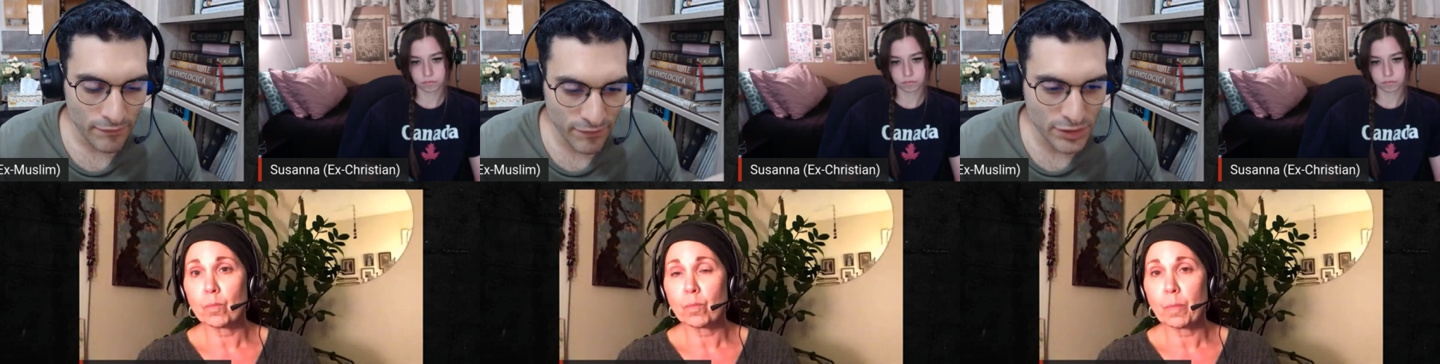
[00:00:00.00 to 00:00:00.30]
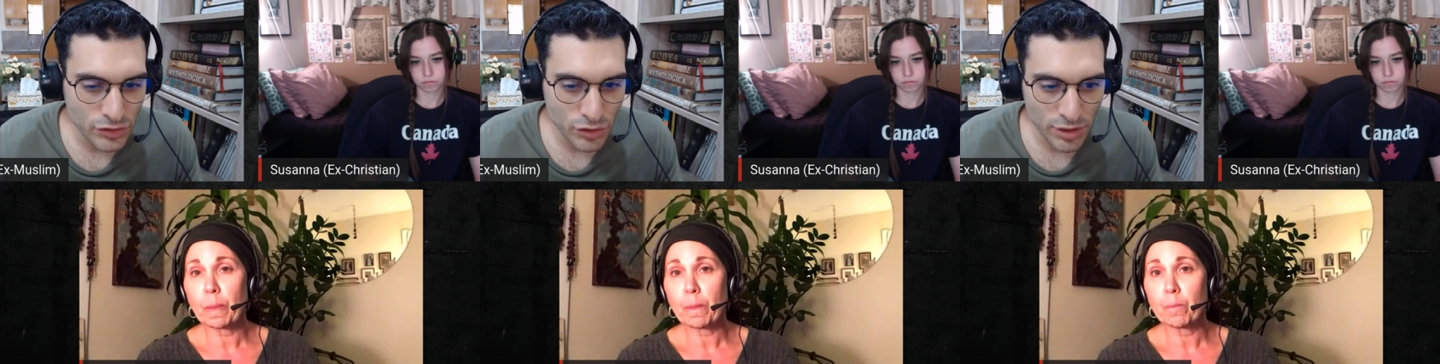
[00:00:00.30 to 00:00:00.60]

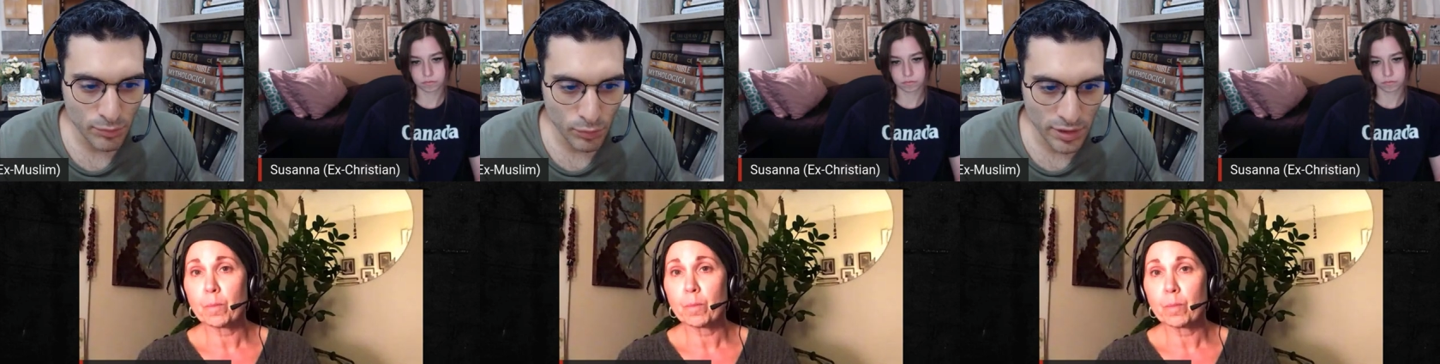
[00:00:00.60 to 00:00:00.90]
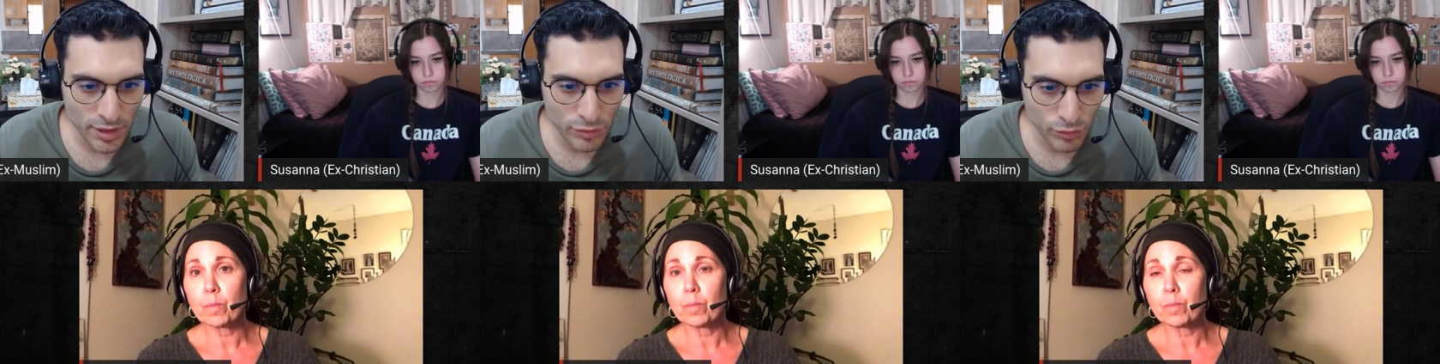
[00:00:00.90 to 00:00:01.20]
Speaker 1: eventually will
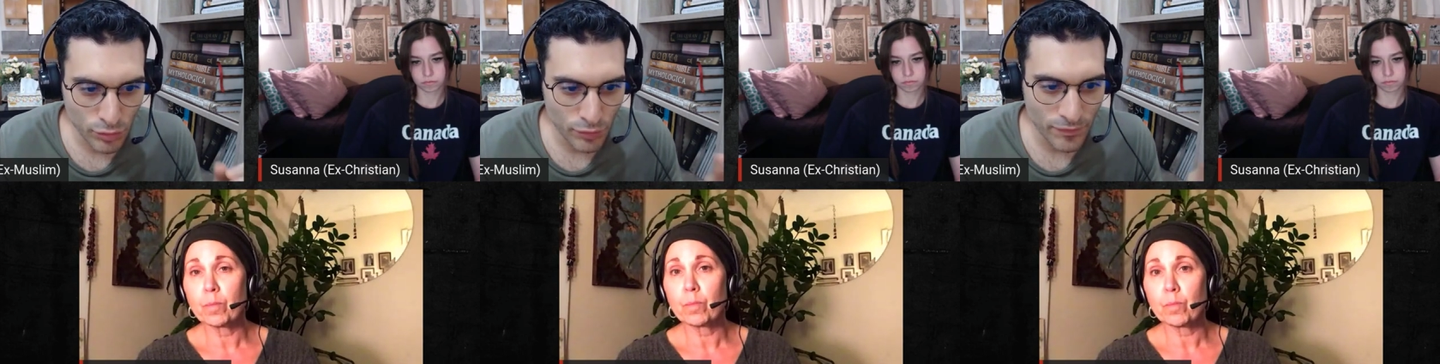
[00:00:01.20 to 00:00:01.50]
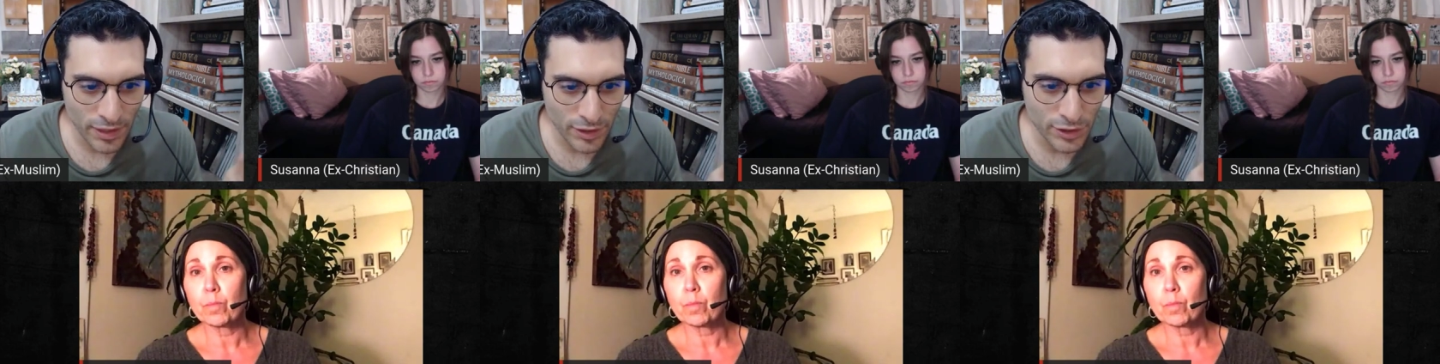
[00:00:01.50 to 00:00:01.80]
lead to
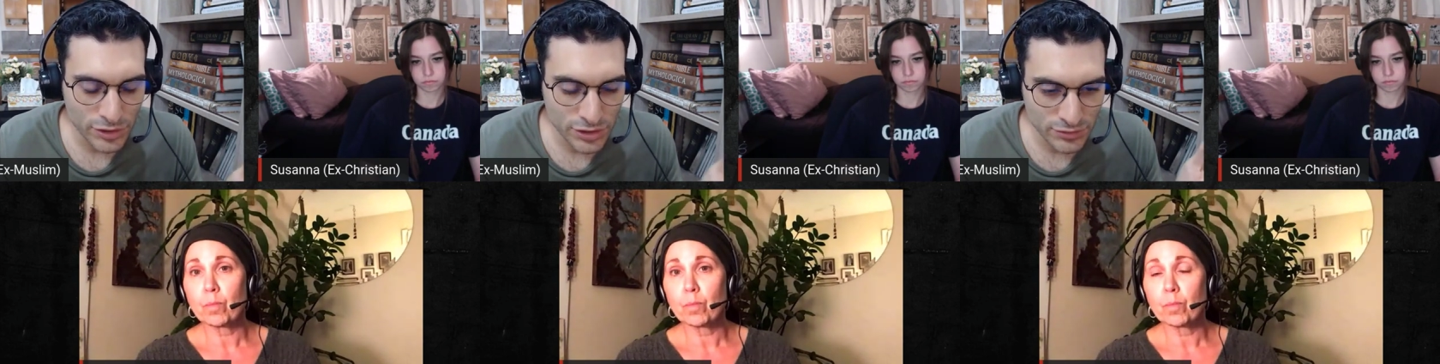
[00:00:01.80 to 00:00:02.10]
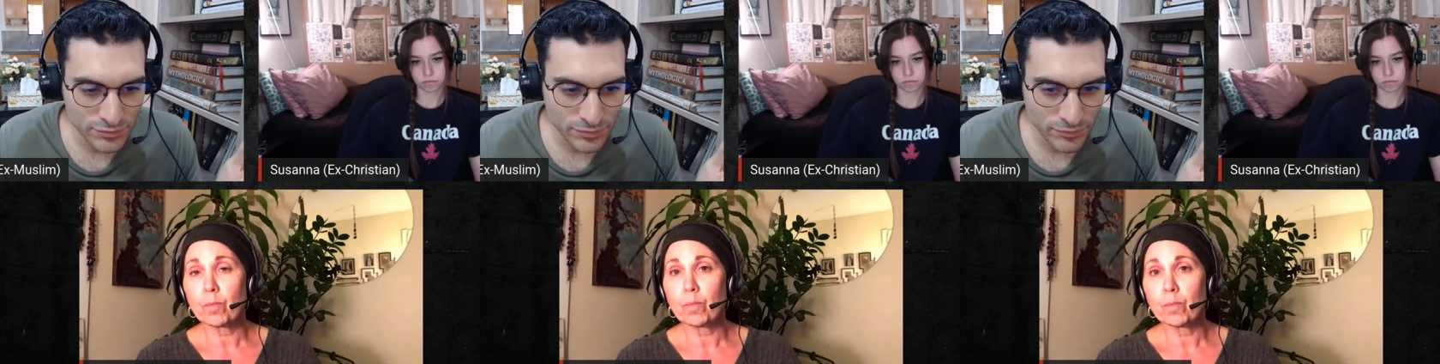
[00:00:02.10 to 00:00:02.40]
your
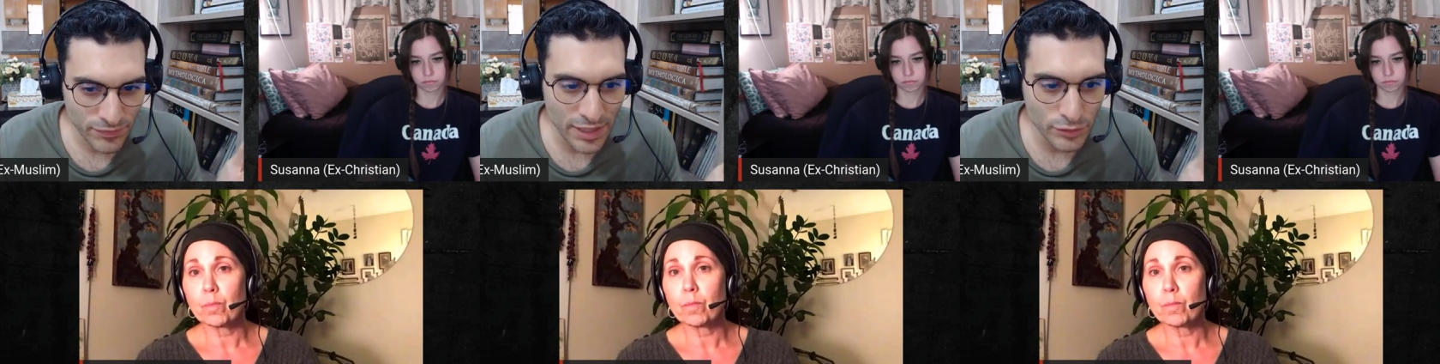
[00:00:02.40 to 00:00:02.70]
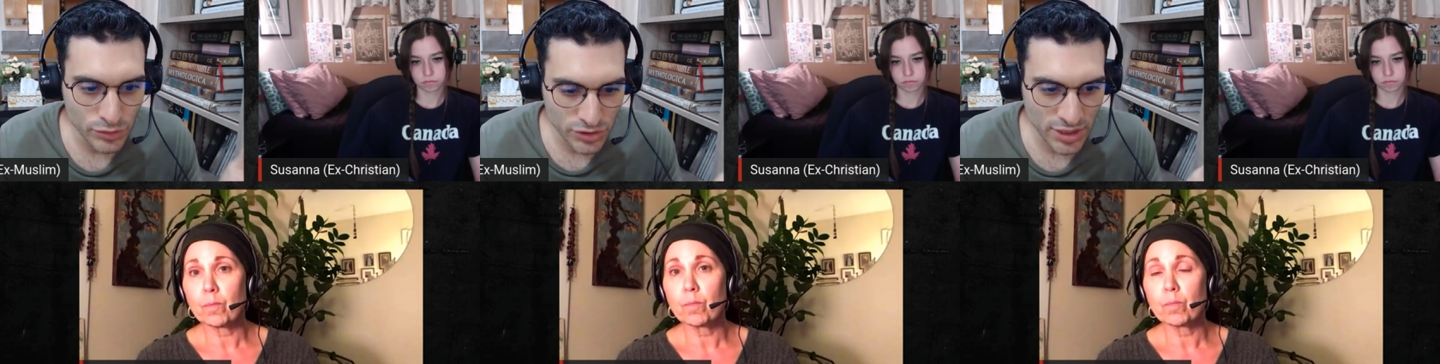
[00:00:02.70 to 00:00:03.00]
country's
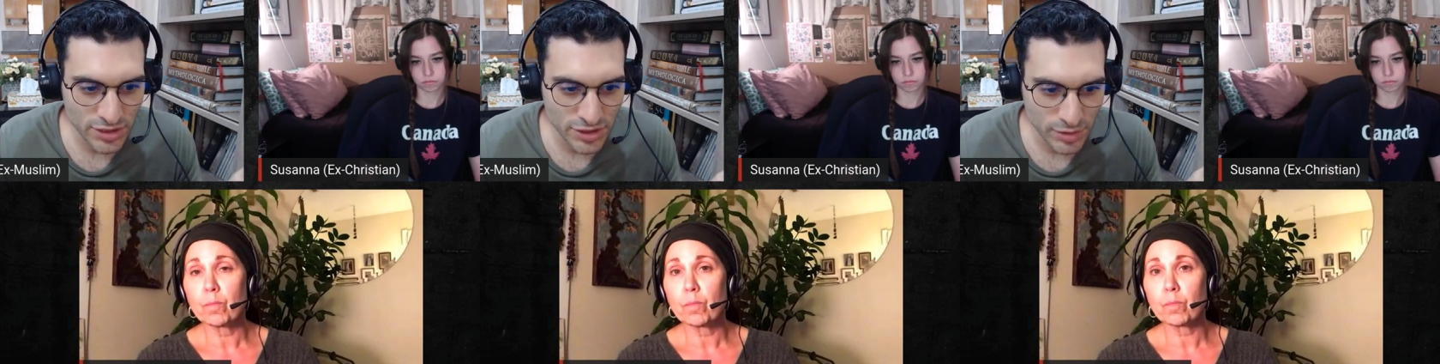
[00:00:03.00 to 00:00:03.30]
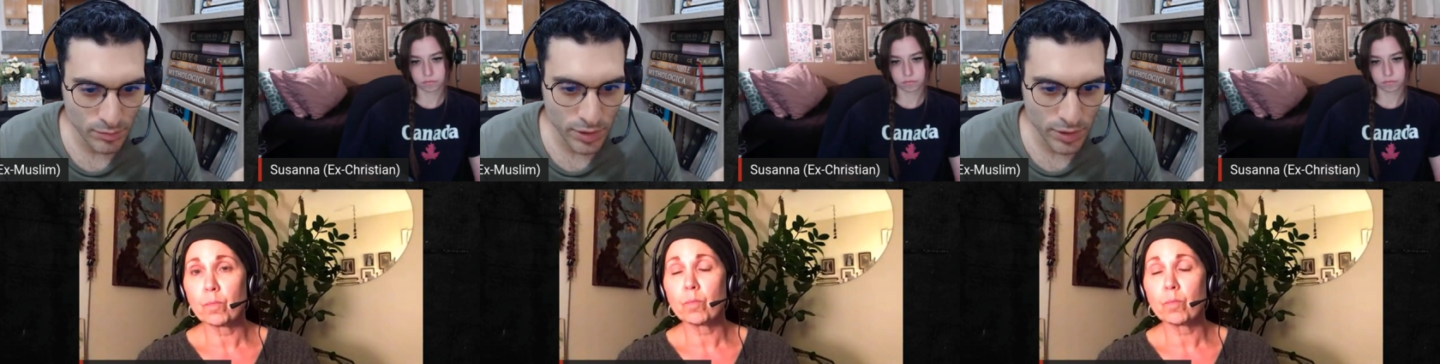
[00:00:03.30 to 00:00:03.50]
values changing,